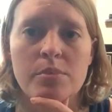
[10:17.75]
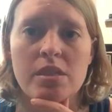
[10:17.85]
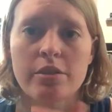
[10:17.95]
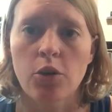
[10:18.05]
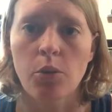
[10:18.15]

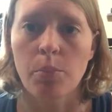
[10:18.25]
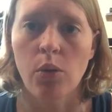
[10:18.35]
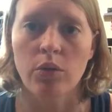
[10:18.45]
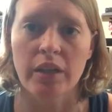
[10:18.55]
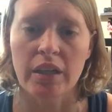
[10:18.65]
Still
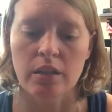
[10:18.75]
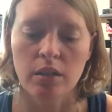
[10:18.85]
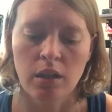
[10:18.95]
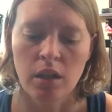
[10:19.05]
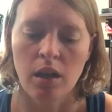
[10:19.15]

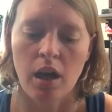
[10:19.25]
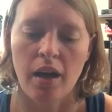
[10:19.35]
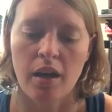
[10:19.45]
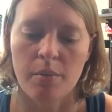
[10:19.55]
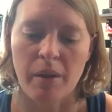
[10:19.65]
pulling
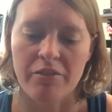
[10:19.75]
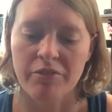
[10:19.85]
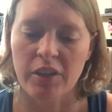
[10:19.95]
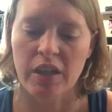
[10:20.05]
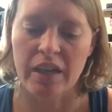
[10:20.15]
my
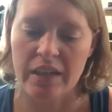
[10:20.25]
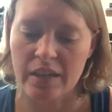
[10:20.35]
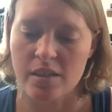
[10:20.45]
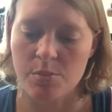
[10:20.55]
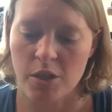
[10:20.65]
foot
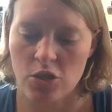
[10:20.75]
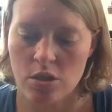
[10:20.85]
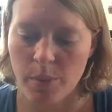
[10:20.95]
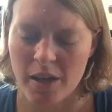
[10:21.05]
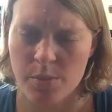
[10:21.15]
in as much
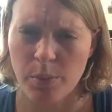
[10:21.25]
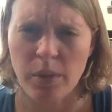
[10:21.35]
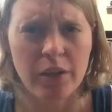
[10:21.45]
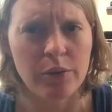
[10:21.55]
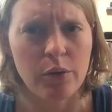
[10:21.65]
as possible.
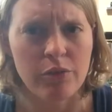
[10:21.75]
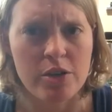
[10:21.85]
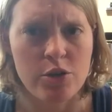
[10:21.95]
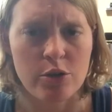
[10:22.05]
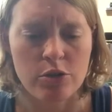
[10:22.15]
I don't know if I
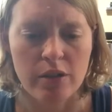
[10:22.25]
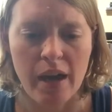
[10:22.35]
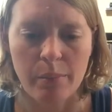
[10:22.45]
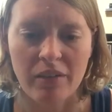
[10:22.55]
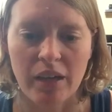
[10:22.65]
showed you
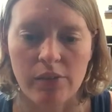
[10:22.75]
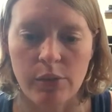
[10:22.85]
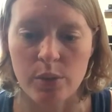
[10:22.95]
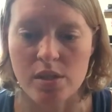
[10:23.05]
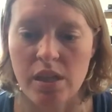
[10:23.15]
that, but like if
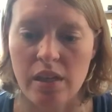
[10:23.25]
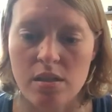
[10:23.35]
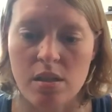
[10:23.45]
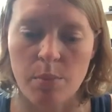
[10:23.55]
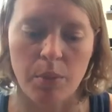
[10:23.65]
you were sitting
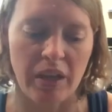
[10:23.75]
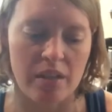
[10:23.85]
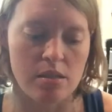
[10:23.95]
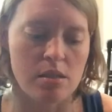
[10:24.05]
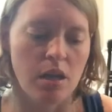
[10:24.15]

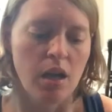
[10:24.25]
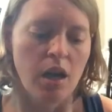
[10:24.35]
someplace